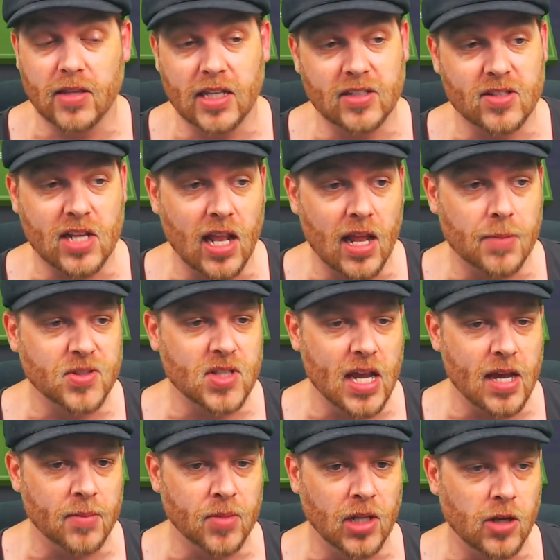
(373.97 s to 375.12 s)
clubs
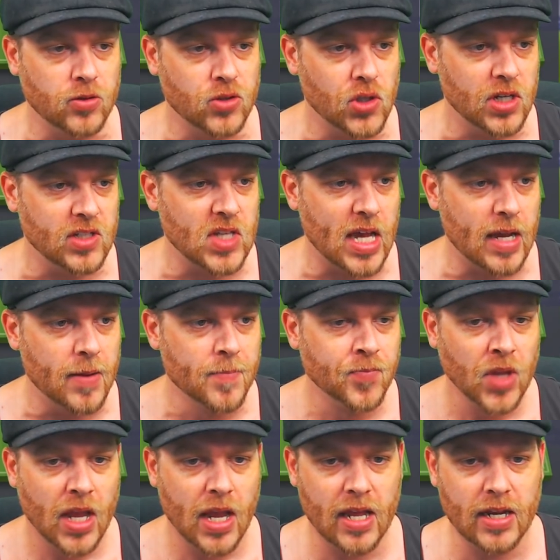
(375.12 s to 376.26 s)
down below, should I say,
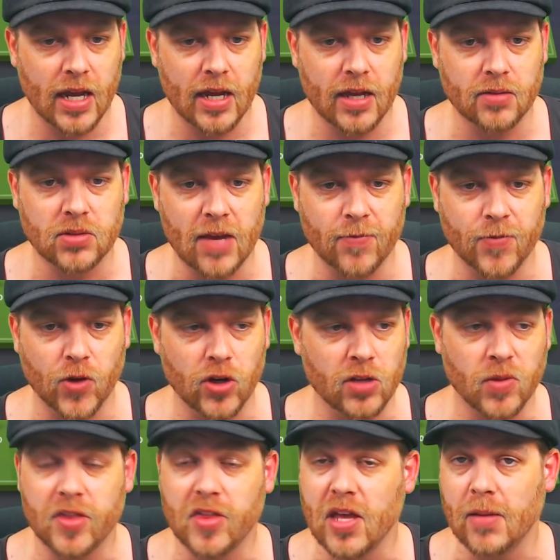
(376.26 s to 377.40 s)
and get voting
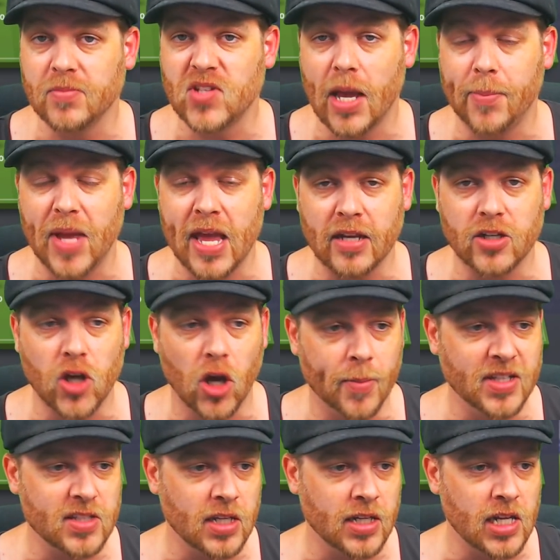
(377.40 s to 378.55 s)
with thumbs up and
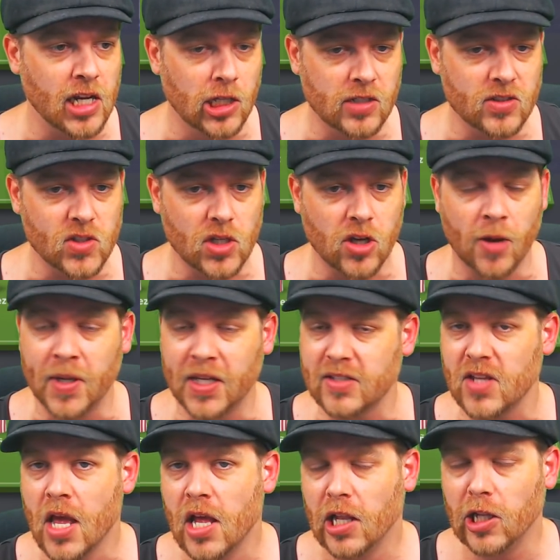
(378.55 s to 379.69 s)
comments. I need lots of comments,
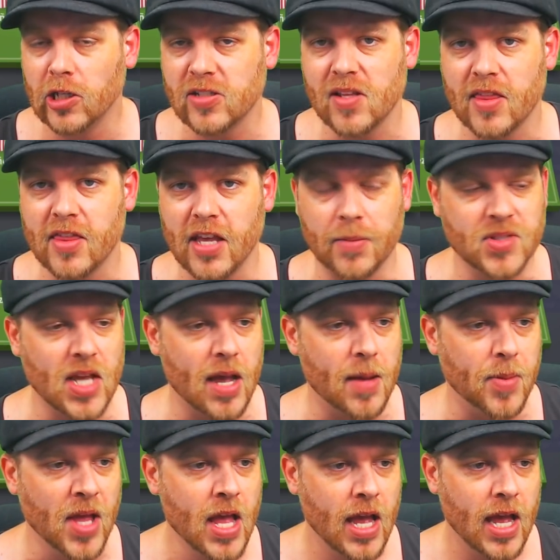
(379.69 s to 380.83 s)
lots of thumbs up,
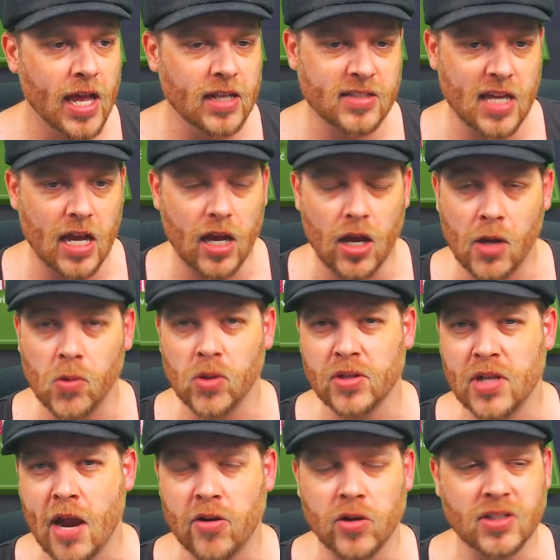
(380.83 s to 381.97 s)
and I will
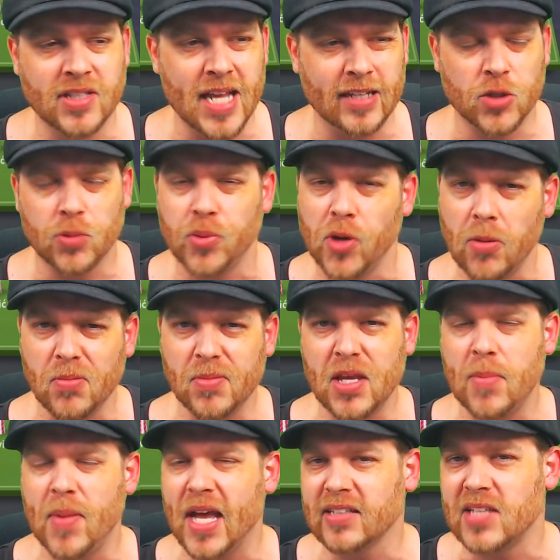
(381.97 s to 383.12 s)
narrow it down to probably
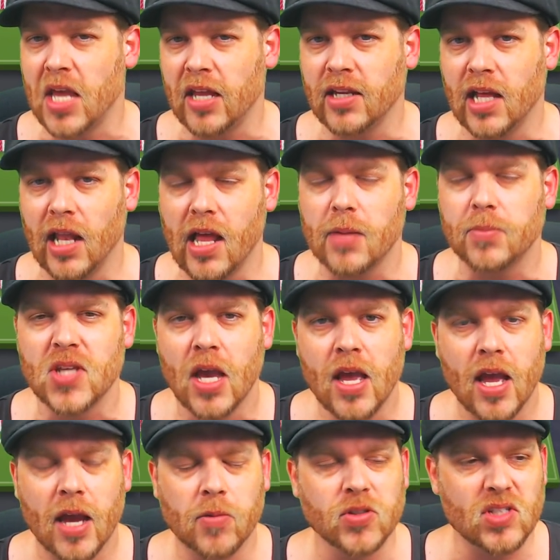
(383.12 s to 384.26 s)
about 10 clubs.
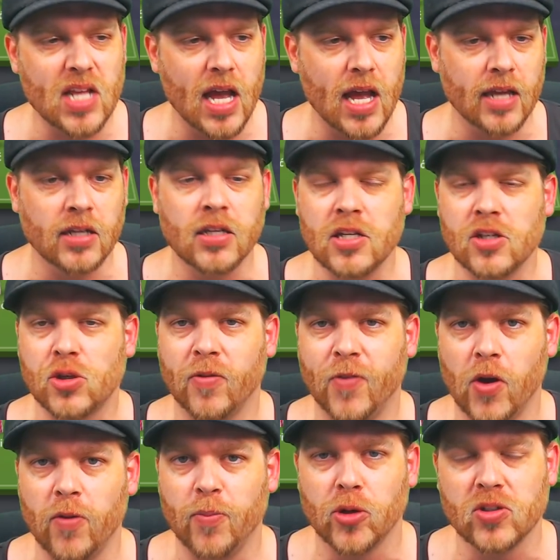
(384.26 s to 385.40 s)
We'll start an initial
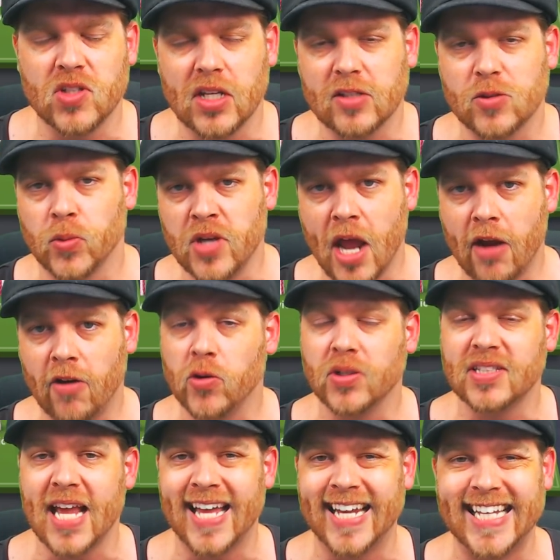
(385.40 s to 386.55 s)
vote process. We'll narrow it
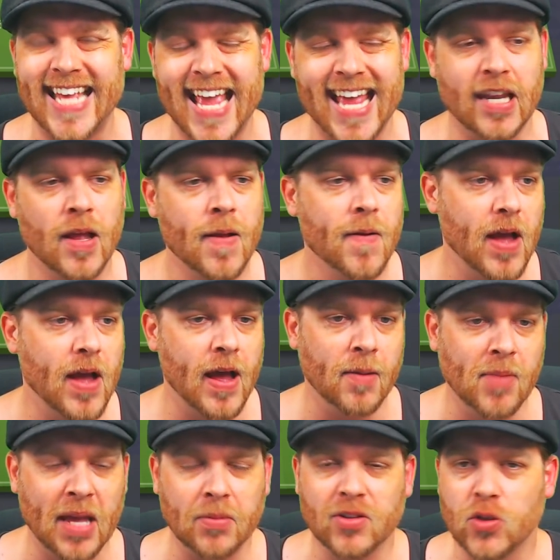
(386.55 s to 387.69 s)
down again,
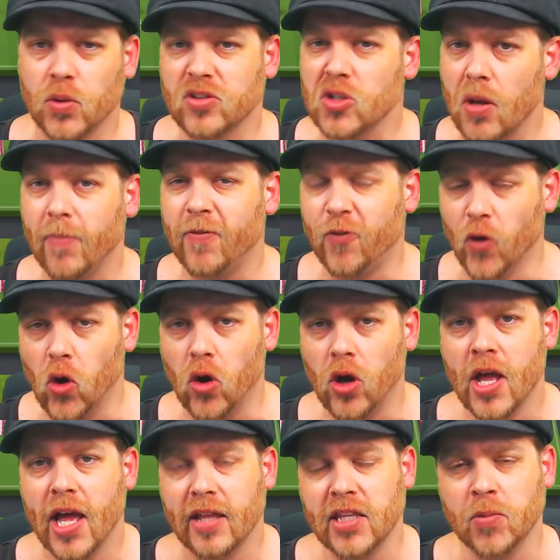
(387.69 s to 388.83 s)
maybe to a top 4,
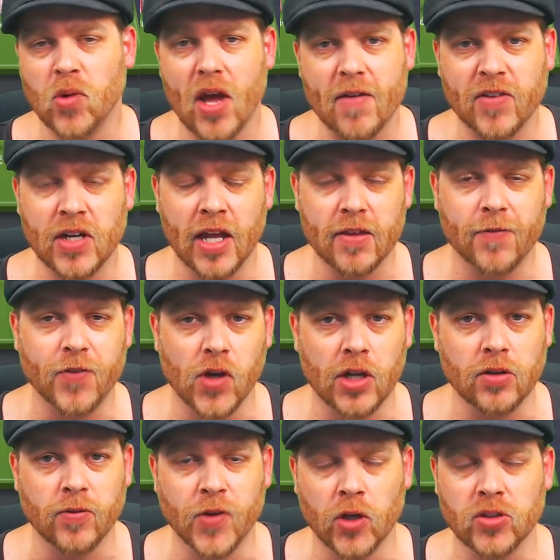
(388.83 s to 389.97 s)
and then we'll have another final
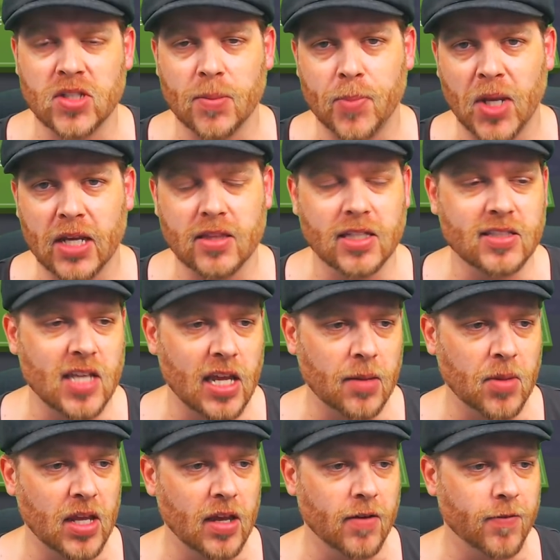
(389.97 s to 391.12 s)
vote to pick the team
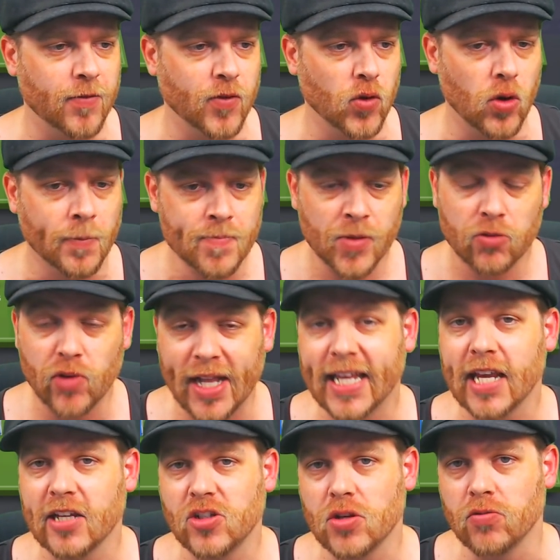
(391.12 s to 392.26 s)
here for
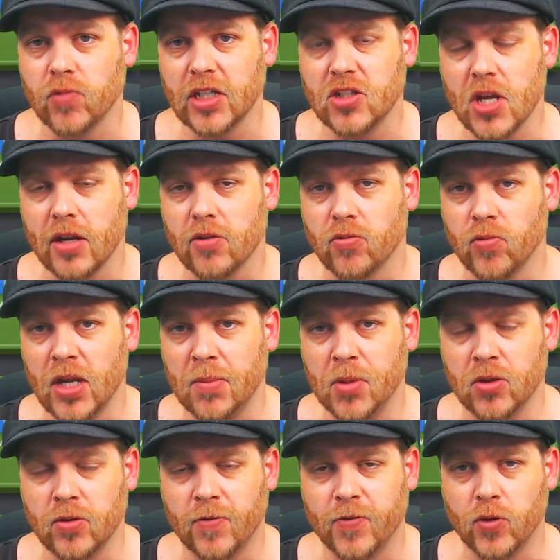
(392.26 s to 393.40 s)
Relegation Regen
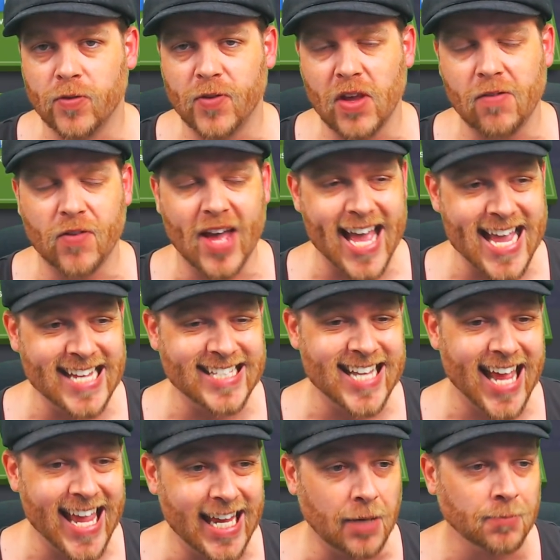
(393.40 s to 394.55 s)
Rebuild for FIFA
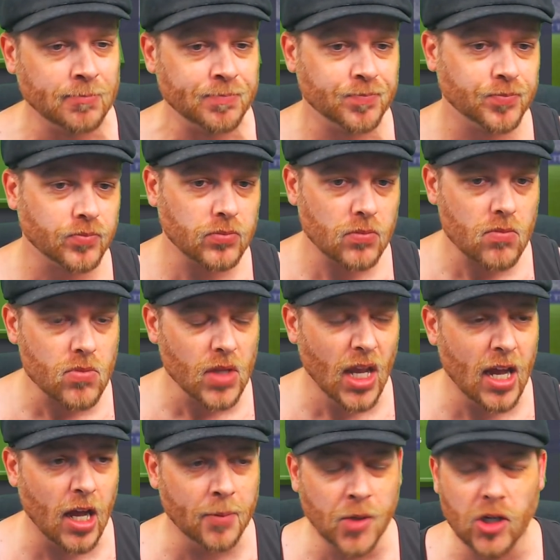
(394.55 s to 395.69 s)
18.
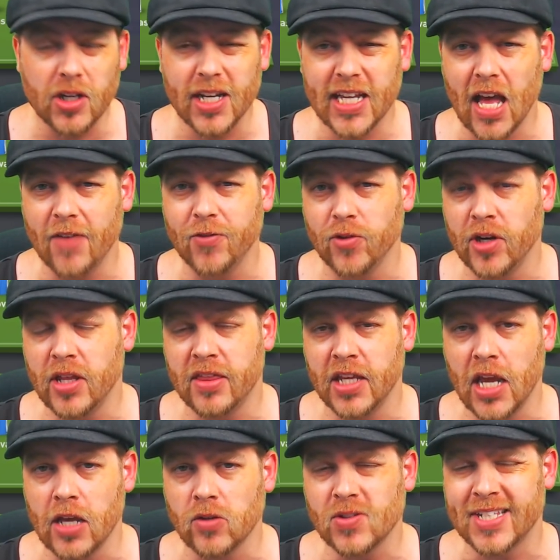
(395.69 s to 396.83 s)
I'm not going to cover anything
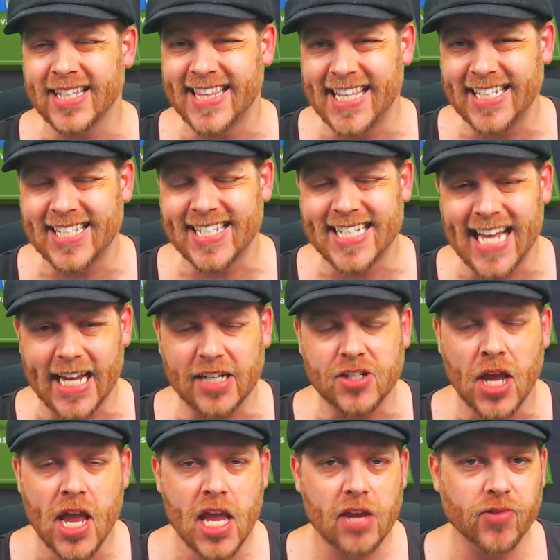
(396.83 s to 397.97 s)
else at this stage
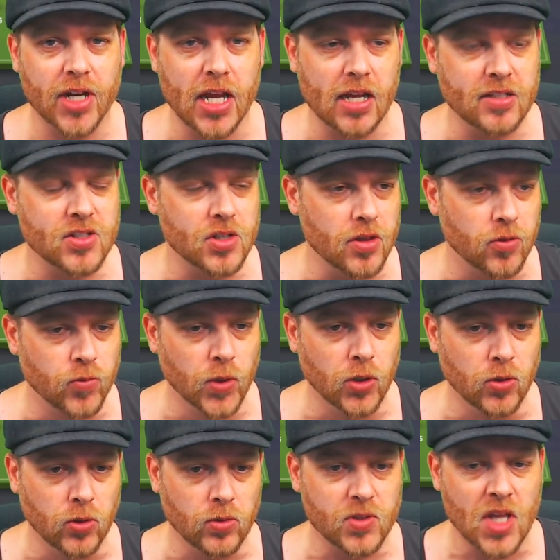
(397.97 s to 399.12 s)
in regards to the
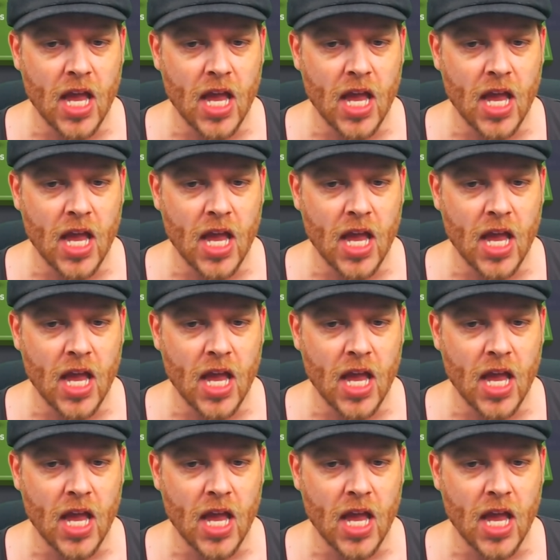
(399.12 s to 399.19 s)
rules,